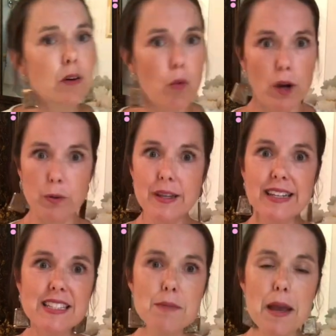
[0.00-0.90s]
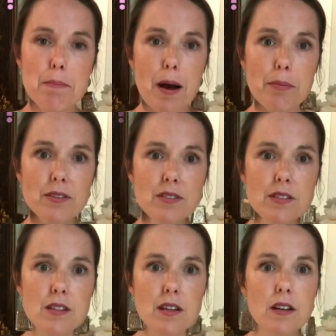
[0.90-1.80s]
What do we need to make bubbles?